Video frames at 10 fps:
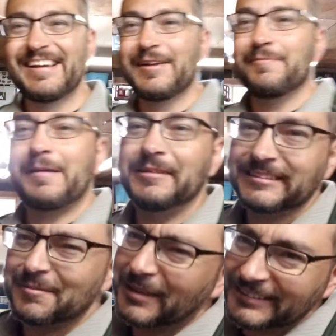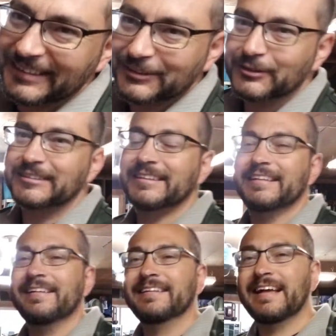maybe somebody's interested
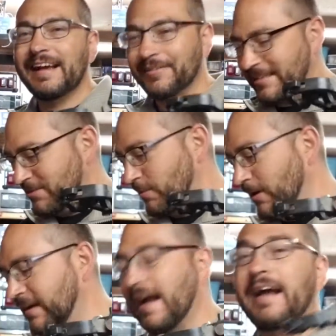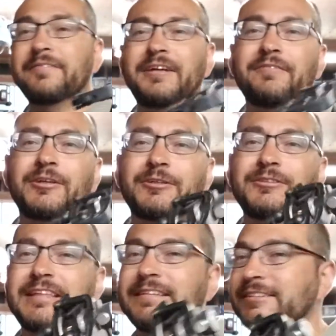on how these work. I have never used
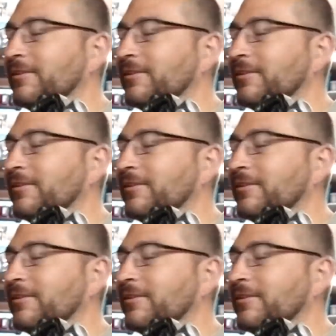it, so